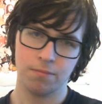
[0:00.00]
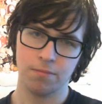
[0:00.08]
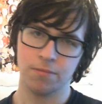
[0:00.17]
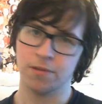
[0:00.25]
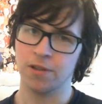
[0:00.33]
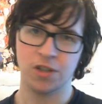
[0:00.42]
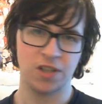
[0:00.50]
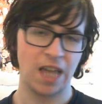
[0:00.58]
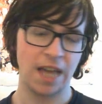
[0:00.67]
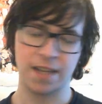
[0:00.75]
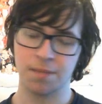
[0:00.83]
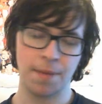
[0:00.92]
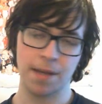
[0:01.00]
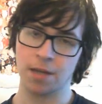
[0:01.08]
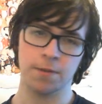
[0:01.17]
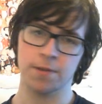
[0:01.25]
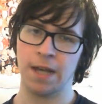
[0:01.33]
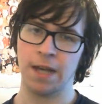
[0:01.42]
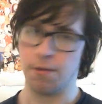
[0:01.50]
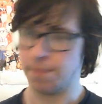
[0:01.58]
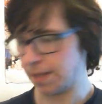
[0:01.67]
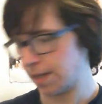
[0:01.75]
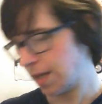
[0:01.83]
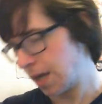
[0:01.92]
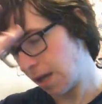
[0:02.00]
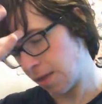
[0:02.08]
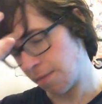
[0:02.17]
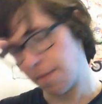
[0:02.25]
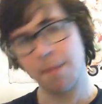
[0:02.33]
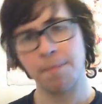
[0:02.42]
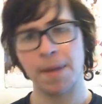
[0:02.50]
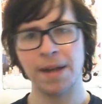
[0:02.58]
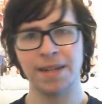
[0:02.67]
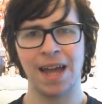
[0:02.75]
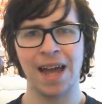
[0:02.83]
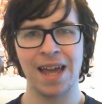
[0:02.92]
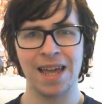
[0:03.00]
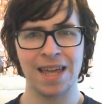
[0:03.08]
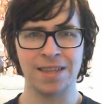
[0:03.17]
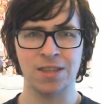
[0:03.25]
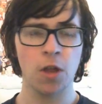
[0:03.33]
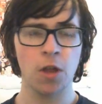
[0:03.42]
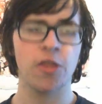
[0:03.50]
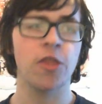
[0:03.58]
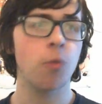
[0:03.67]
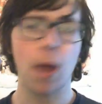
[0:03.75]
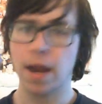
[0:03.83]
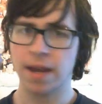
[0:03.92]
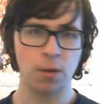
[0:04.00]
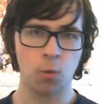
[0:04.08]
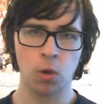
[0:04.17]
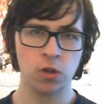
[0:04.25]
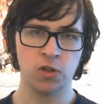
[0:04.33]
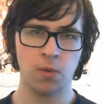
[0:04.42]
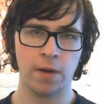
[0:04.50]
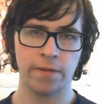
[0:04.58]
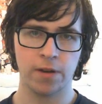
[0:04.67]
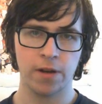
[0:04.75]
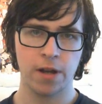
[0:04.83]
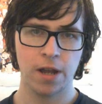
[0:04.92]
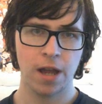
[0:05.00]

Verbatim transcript: they're just expendable as hell. I mean, the main bad guy, he's not threatening whatsoever,